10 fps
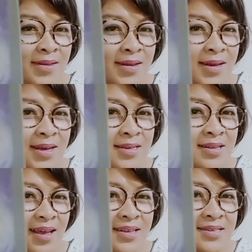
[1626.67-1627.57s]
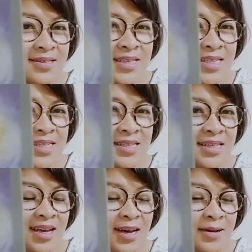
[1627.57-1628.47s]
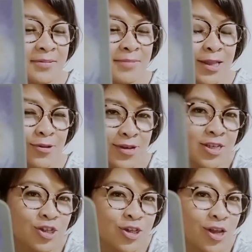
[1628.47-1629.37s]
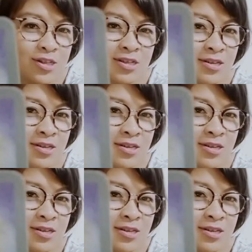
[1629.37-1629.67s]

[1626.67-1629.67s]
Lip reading: it just my intuition says,